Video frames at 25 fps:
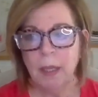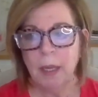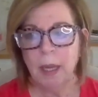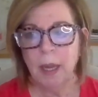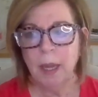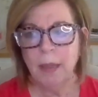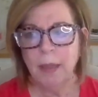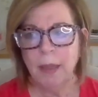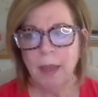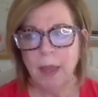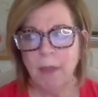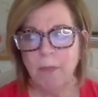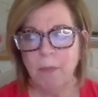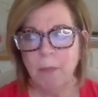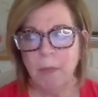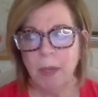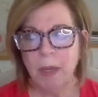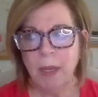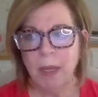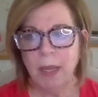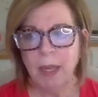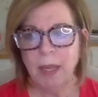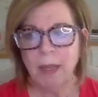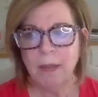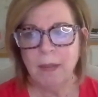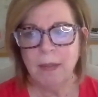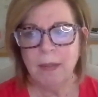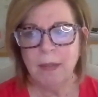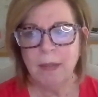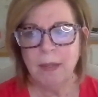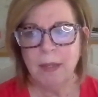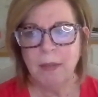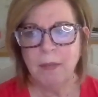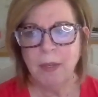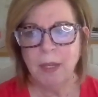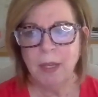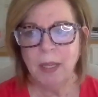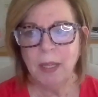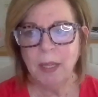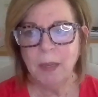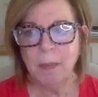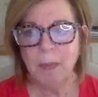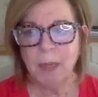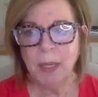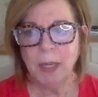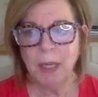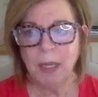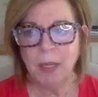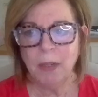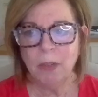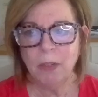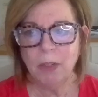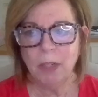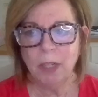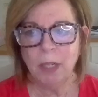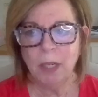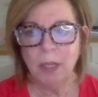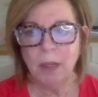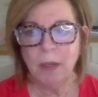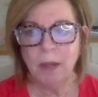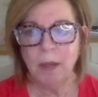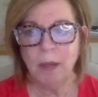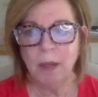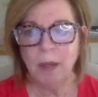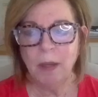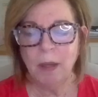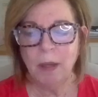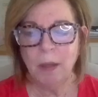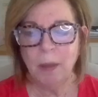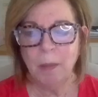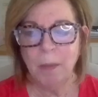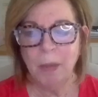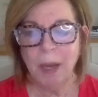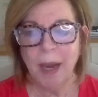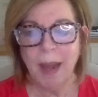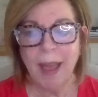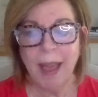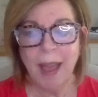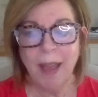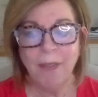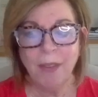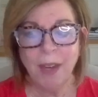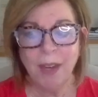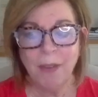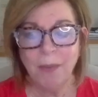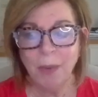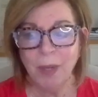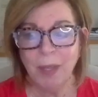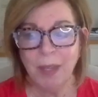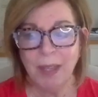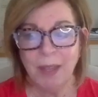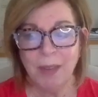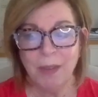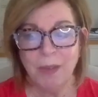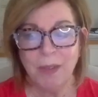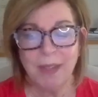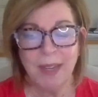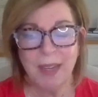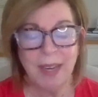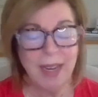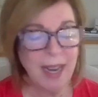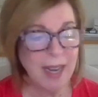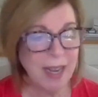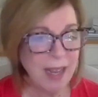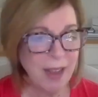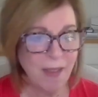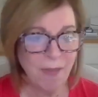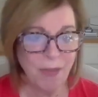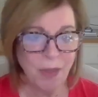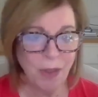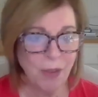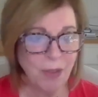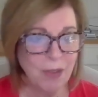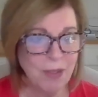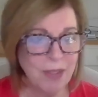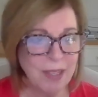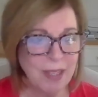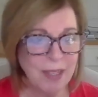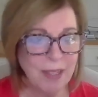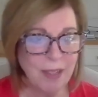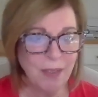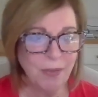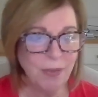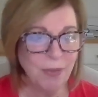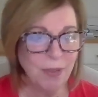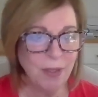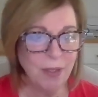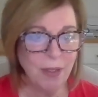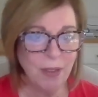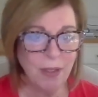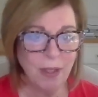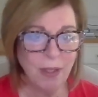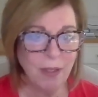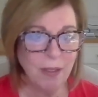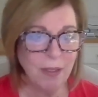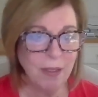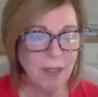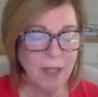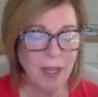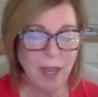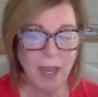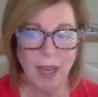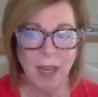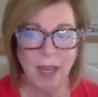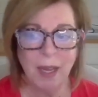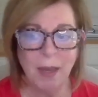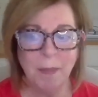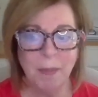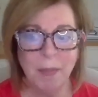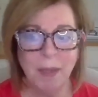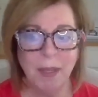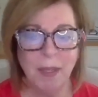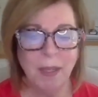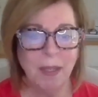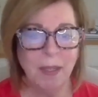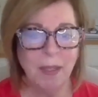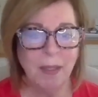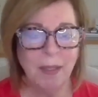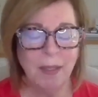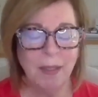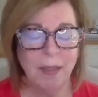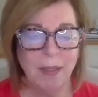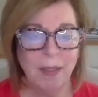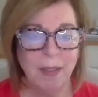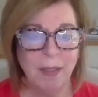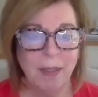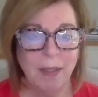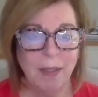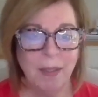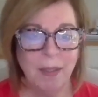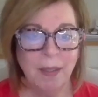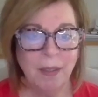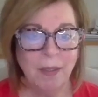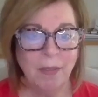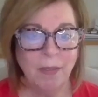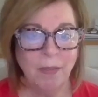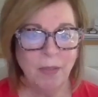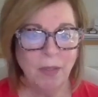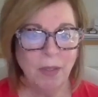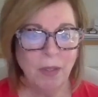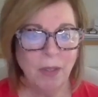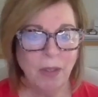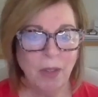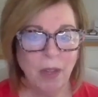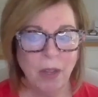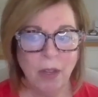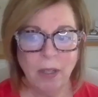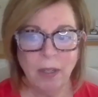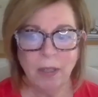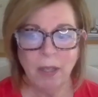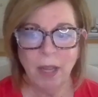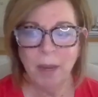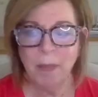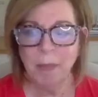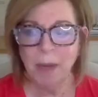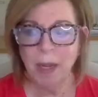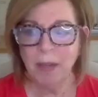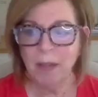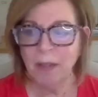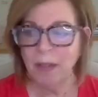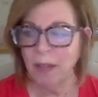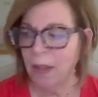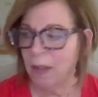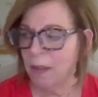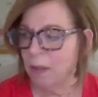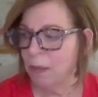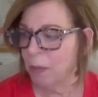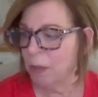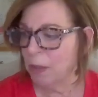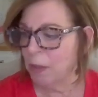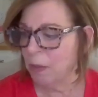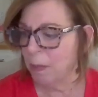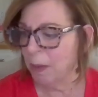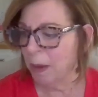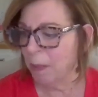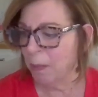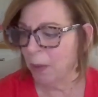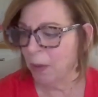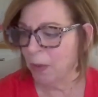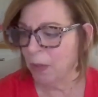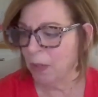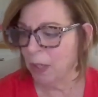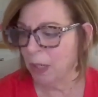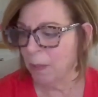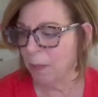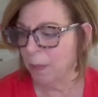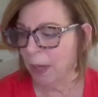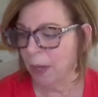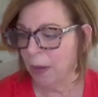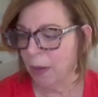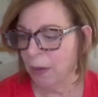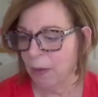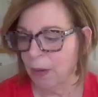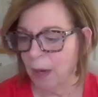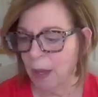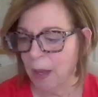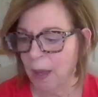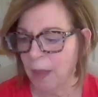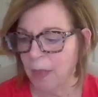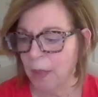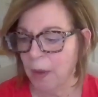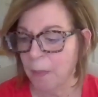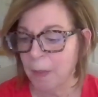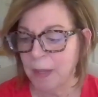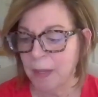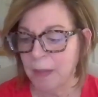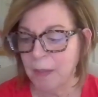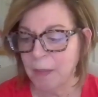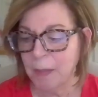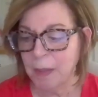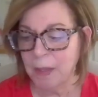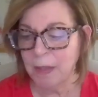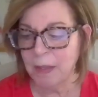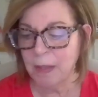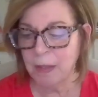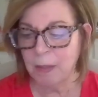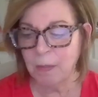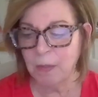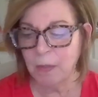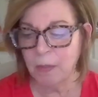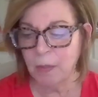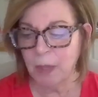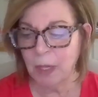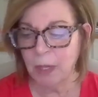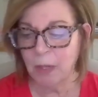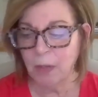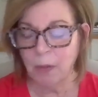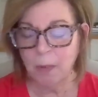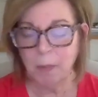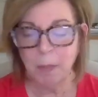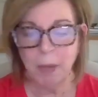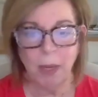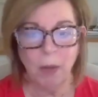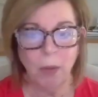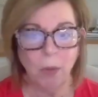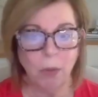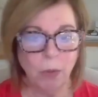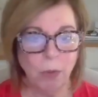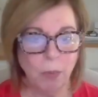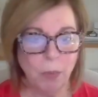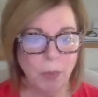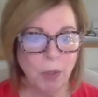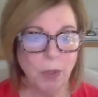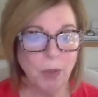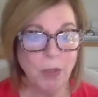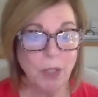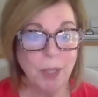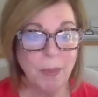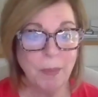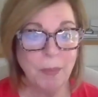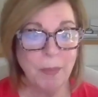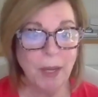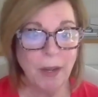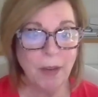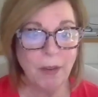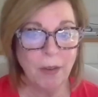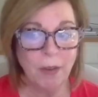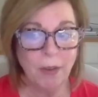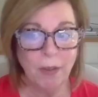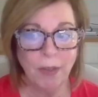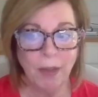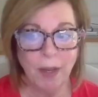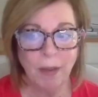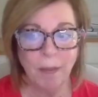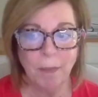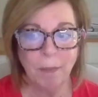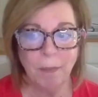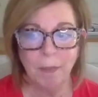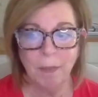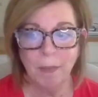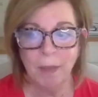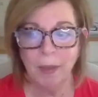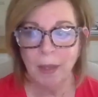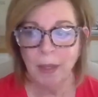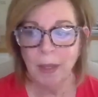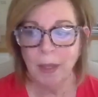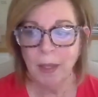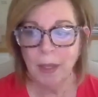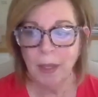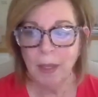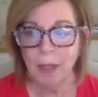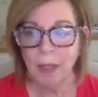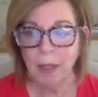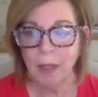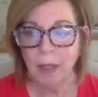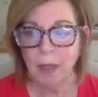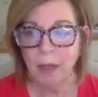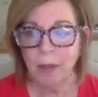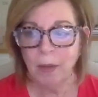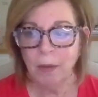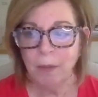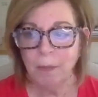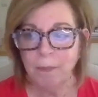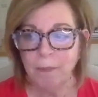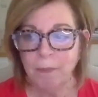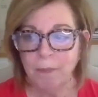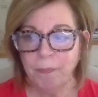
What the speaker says: I think I have monk and stevia in my kitchen, but I haven't really used any of those things for a long time. For a long time, not until I switched my protein powder. There must have been some sweetener in my older protein powder that I, you know,